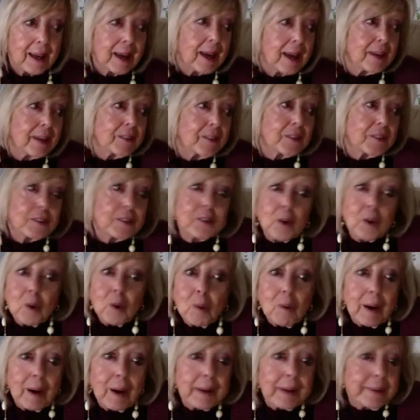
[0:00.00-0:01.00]
And
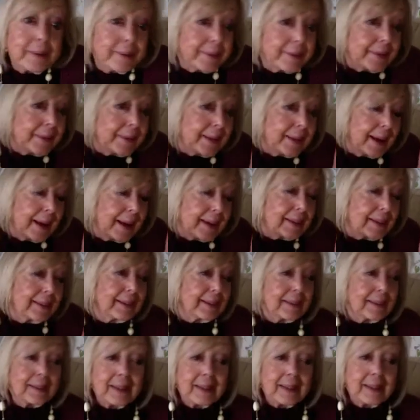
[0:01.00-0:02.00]
so I did it like
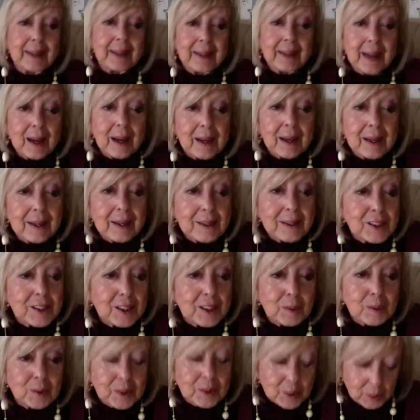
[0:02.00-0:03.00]
Lily, and she
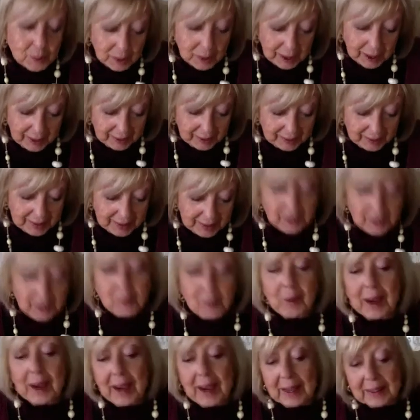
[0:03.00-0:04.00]
was right. Anyway, I